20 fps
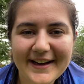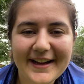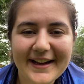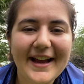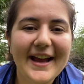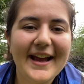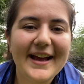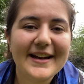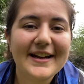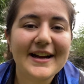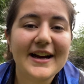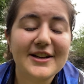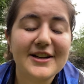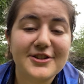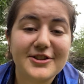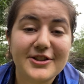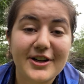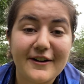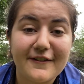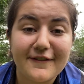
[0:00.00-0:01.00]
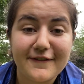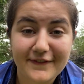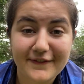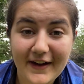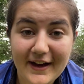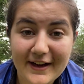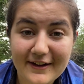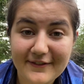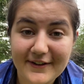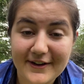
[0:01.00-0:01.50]
And I shot
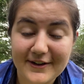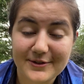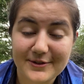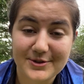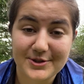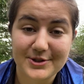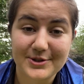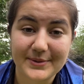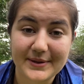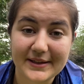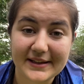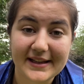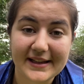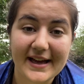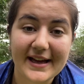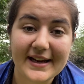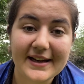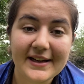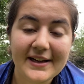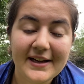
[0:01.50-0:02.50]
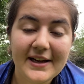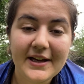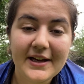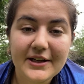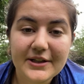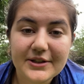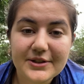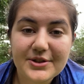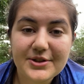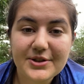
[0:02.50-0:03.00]
5 arrows doing that.
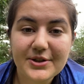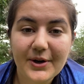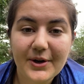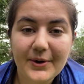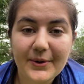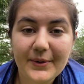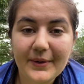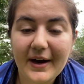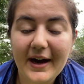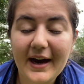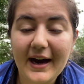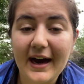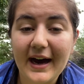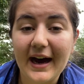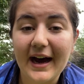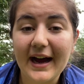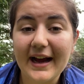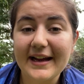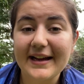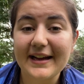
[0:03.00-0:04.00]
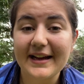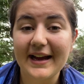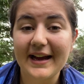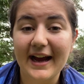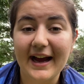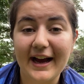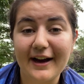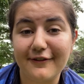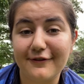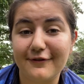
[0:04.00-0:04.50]
So I
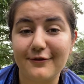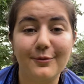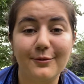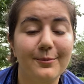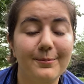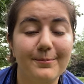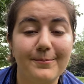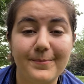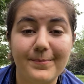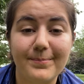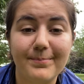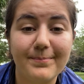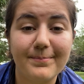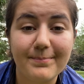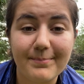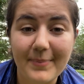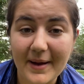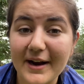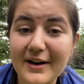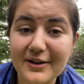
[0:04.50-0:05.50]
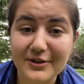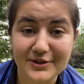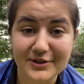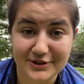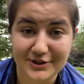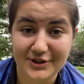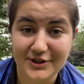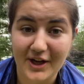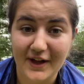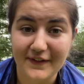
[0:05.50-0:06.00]
have barely
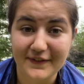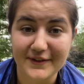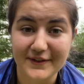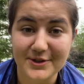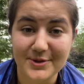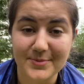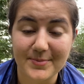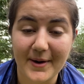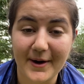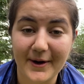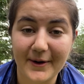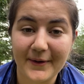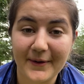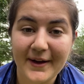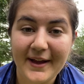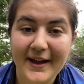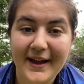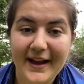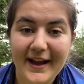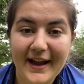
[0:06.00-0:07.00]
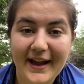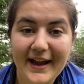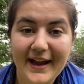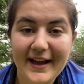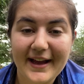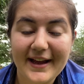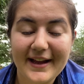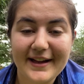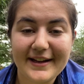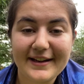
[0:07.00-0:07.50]
shot this bow,
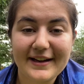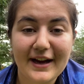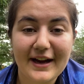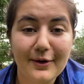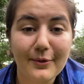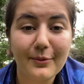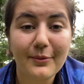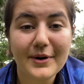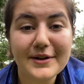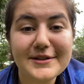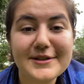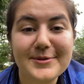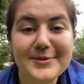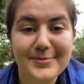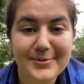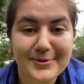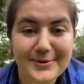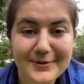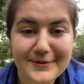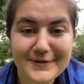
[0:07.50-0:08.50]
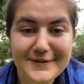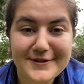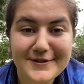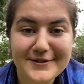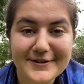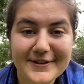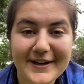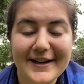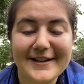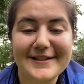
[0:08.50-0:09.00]
and I want to prove to
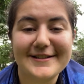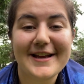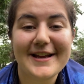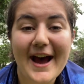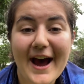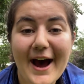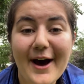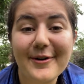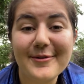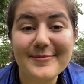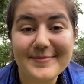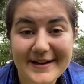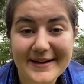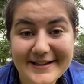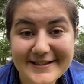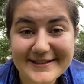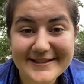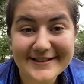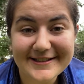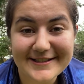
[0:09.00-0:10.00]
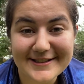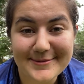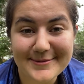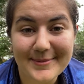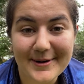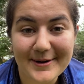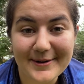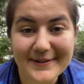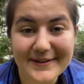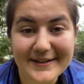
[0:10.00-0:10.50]
you guys how amazing this
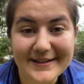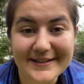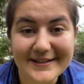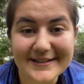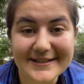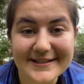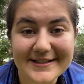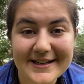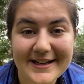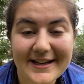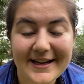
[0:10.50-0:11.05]
bow is